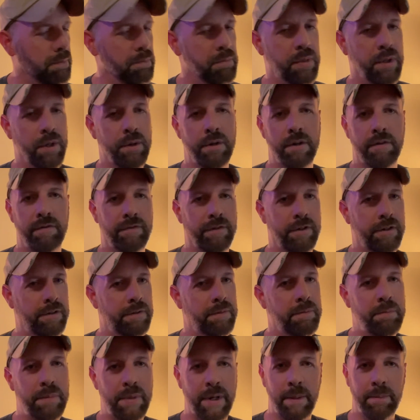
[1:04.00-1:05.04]
Beautiful
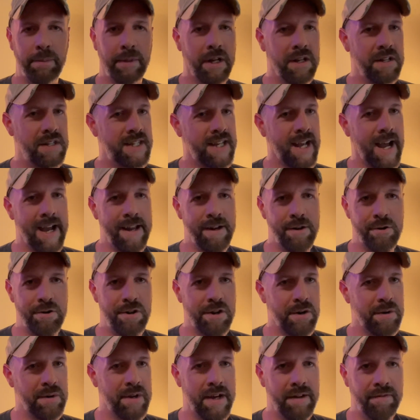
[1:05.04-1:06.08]
pumpkin cider
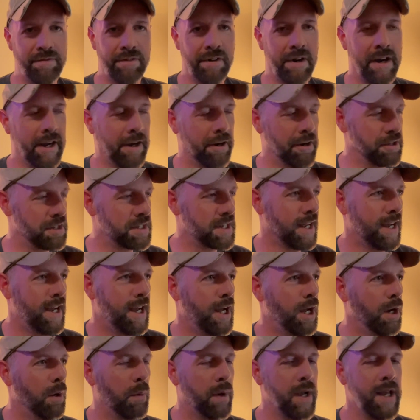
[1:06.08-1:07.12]
donut fragrance.
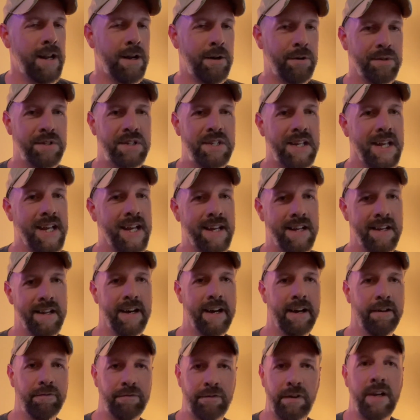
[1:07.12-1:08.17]
We don't see
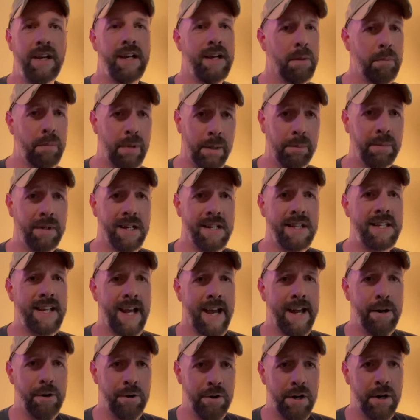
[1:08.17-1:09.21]
enough pumpkin
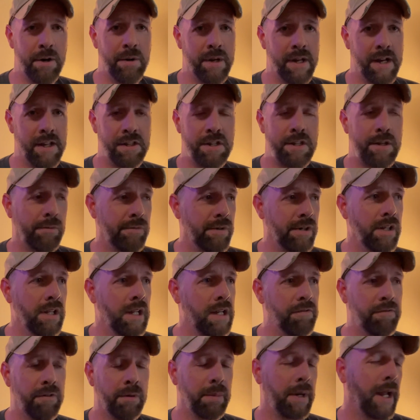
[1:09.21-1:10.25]
cider donuts
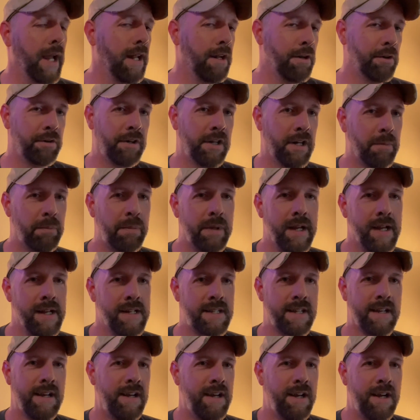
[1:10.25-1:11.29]
really from candle
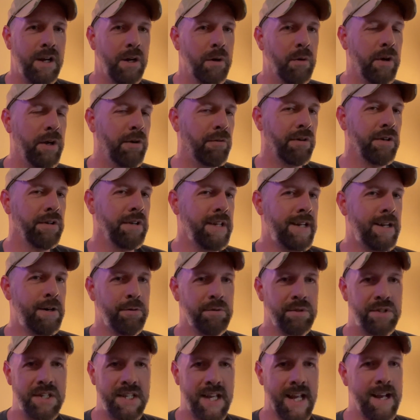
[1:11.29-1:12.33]
companies. We really
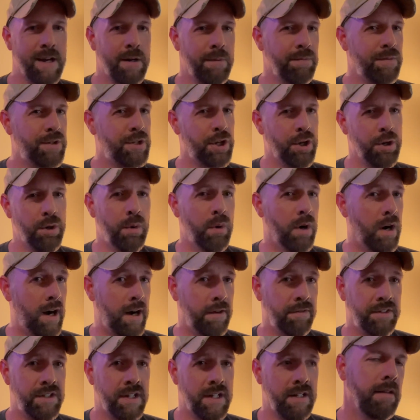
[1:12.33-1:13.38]
don't see them too
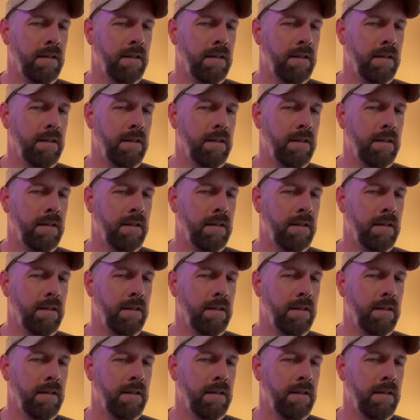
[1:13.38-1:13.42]
often.